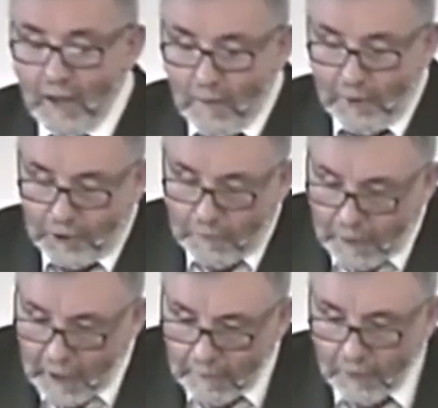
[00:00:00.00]
But the
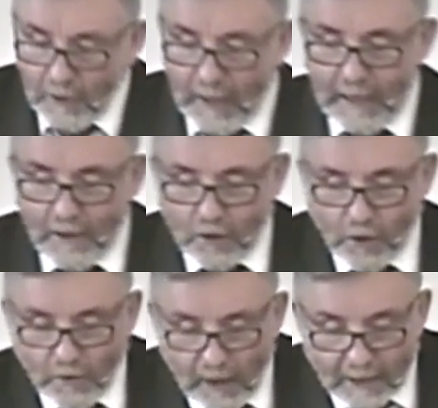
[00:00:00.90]
people in
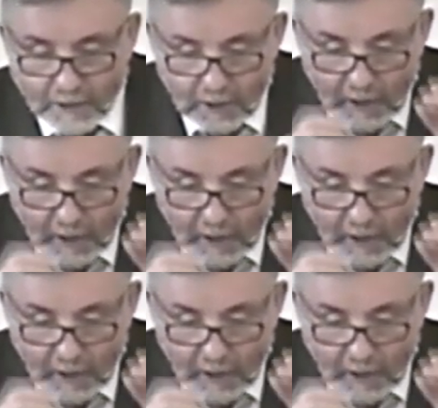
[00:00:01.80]
Chorazin